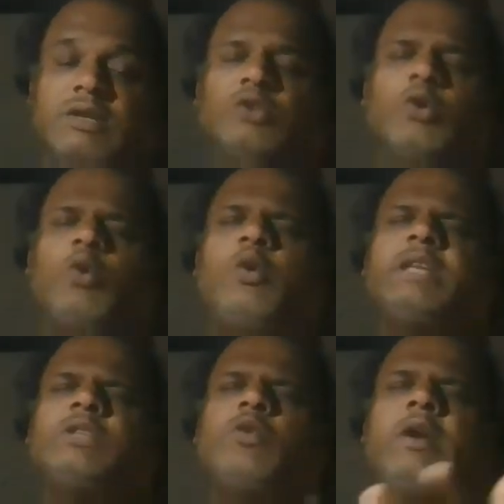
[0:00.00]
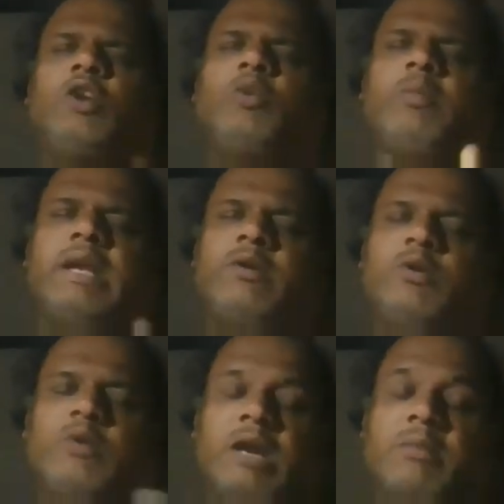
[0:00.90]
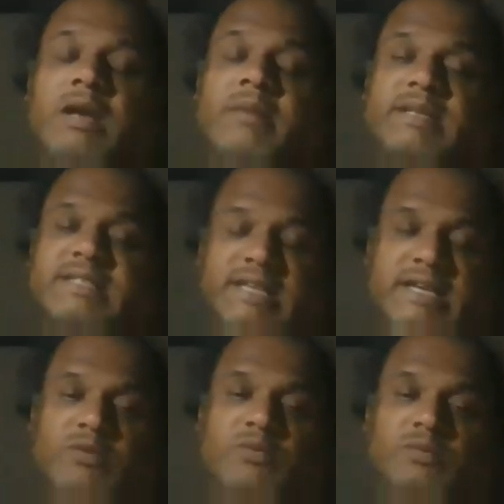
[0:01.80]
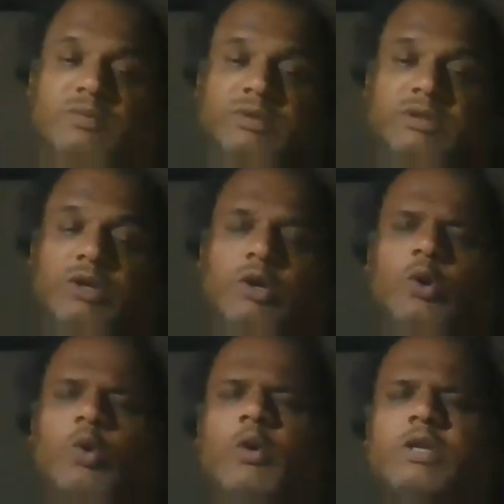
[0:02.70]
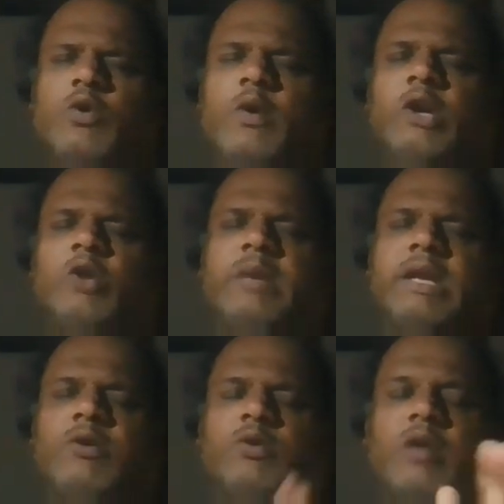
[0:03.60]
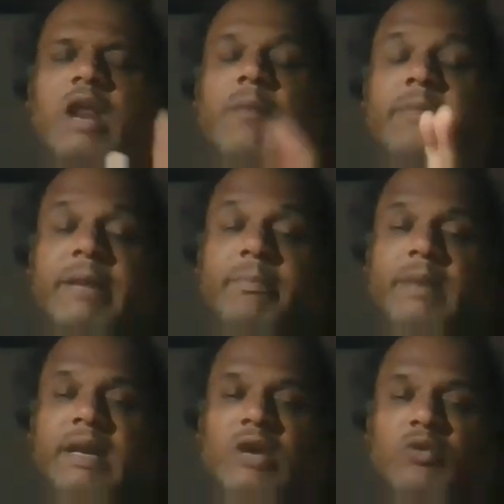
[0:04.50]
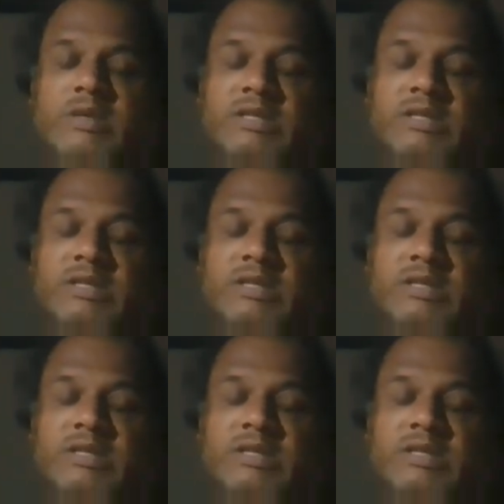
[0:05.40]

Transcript: So who is going to believe to Hanuman basically now? Who is going to believe to Ram temple now?